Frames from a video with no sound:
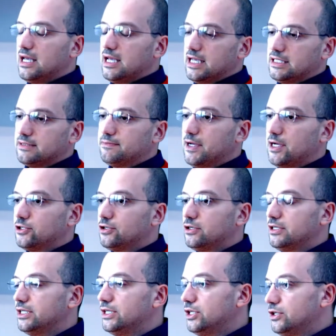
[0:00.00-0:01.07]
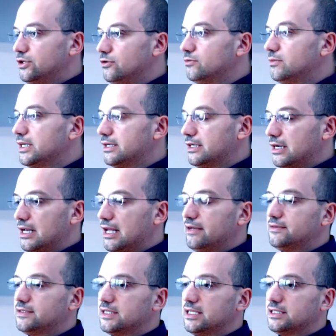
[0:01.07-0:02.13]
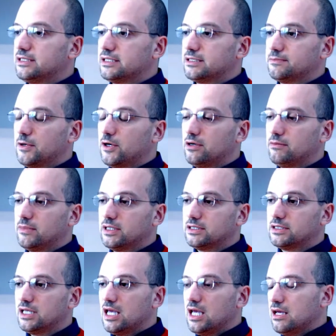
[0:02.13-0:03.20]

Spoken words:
especially human life science experiments,